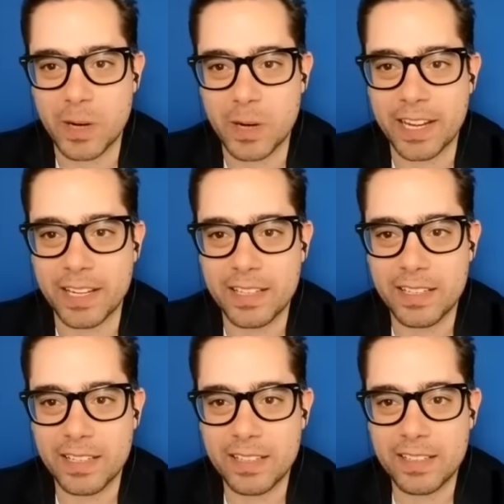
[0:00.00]
Right.
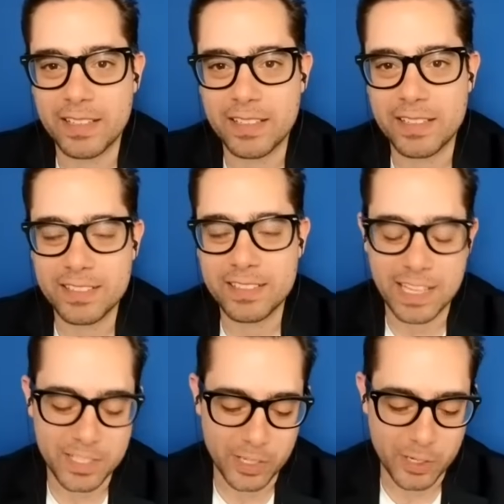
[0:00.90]

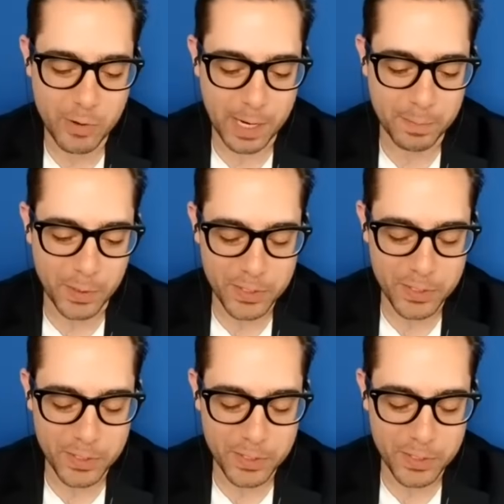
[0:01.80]
That's incredible.